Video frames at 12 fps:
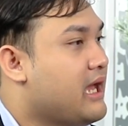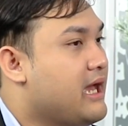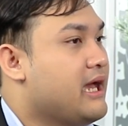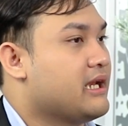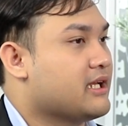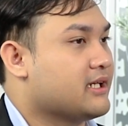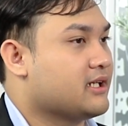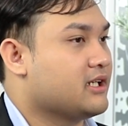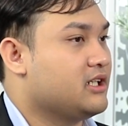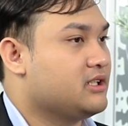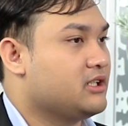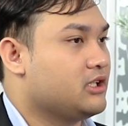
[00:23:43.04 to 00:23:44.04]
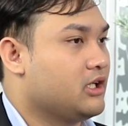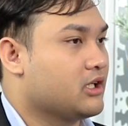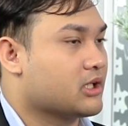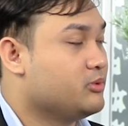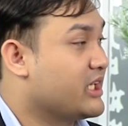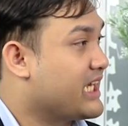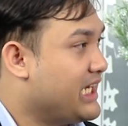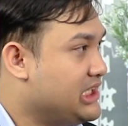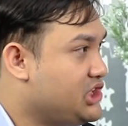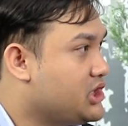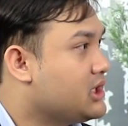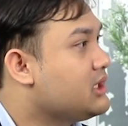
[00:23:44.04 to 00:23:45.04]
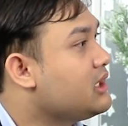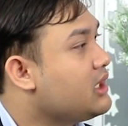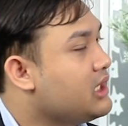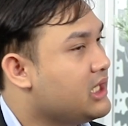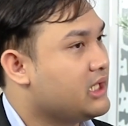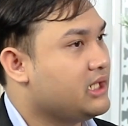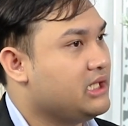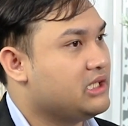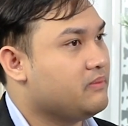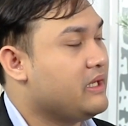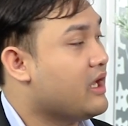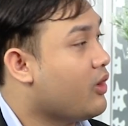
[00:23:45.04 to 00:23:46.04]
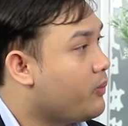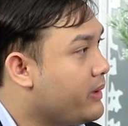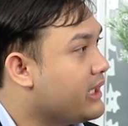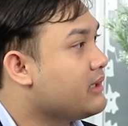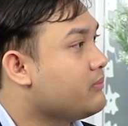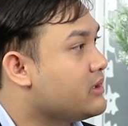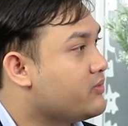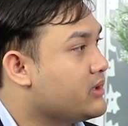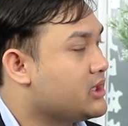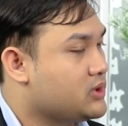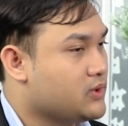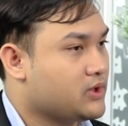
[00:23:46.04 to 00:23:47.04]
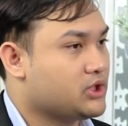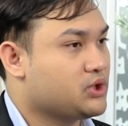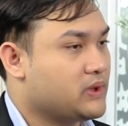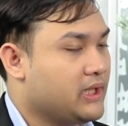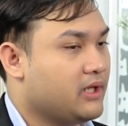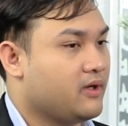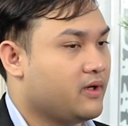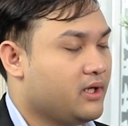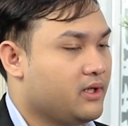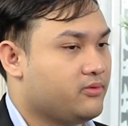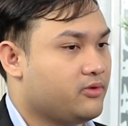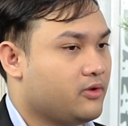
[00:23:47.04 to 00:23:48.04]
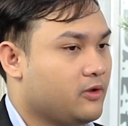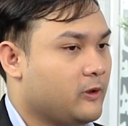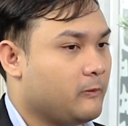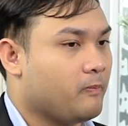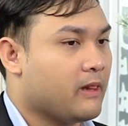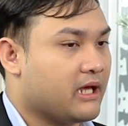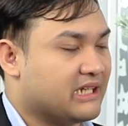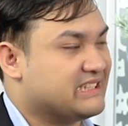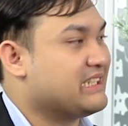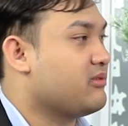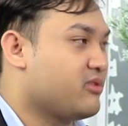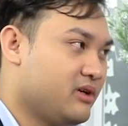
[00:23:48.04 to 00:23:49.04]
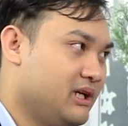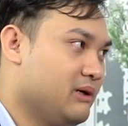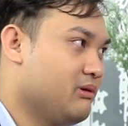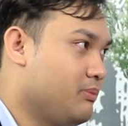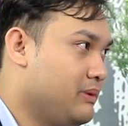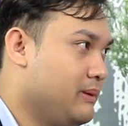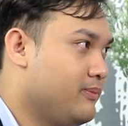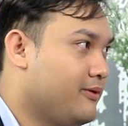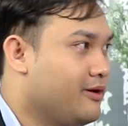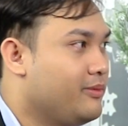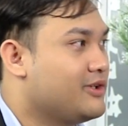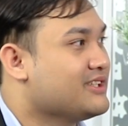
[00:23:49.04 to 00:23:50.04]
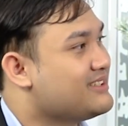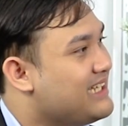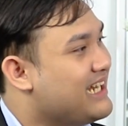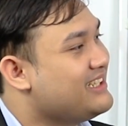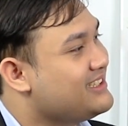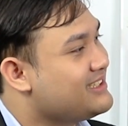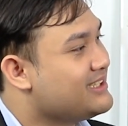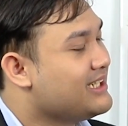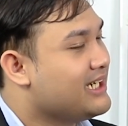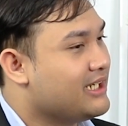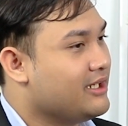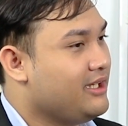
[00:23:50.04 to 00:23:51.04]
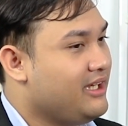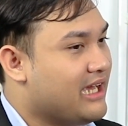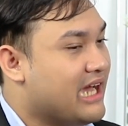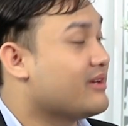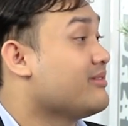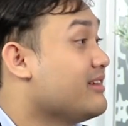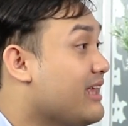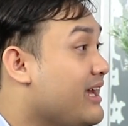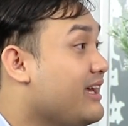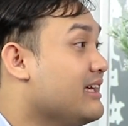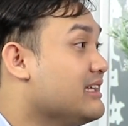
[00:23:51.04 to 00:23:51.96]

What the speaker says: And communication need to be open between the two countries in order for the suffering of the people, because that is the end of the day